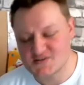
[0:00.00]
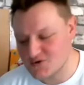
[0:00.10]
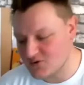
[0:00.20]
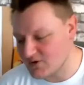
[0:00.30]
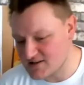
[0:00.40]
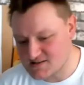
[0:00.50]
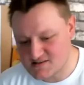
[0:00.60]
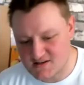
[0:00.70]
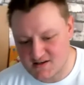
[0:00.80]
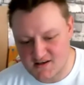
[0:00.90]

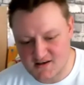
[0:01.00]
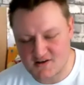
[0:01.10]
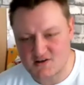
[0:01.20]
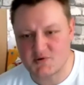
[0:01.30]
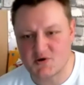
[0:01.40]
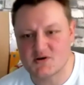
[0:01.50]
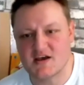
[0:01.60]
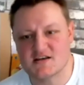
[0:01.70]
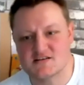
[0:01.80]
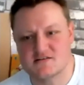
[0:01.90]
always, uh, on the
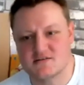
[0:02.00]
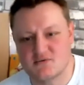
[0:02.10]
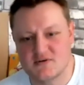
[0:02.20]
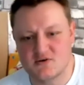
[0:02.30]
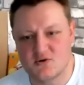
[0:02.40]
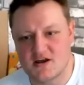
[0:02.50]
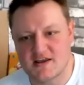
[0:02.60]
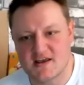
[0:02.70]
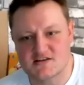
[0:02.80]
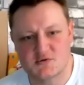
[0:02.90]
podcast, with all our
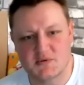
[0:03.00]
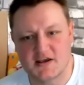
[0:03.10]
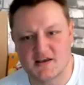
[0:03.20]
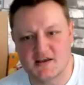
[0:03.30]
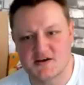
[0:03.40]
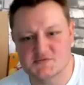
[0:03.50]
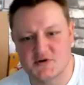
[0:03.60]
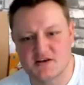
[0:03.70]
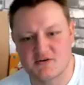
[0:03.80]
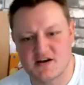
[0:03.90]
guests, we play
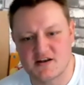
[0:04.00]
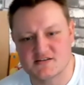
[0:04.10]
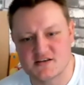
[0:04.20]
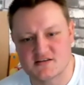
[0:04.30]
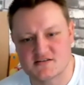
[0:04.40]
icebreaker antics.